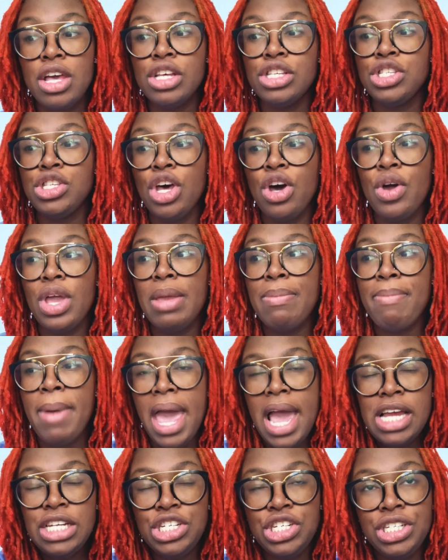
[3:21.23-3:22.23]
So
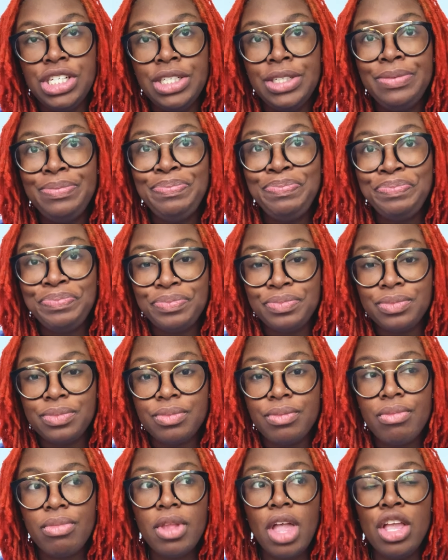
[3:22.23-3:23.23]
imagine
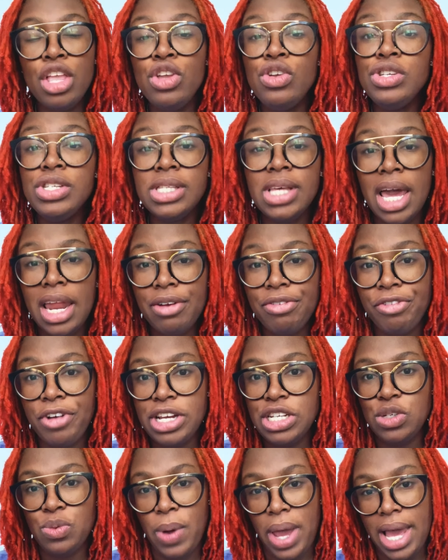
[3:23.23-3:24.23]
you just got a
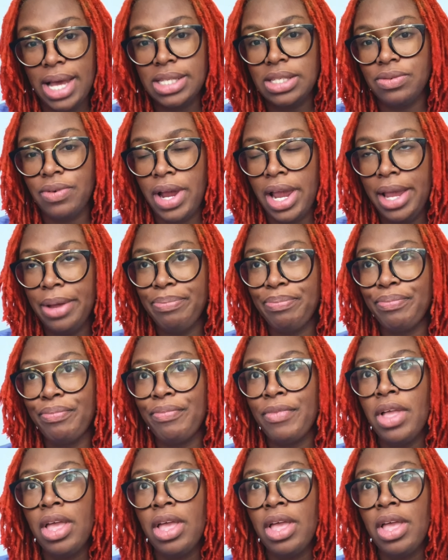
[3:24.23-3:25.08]
fresh wax, right?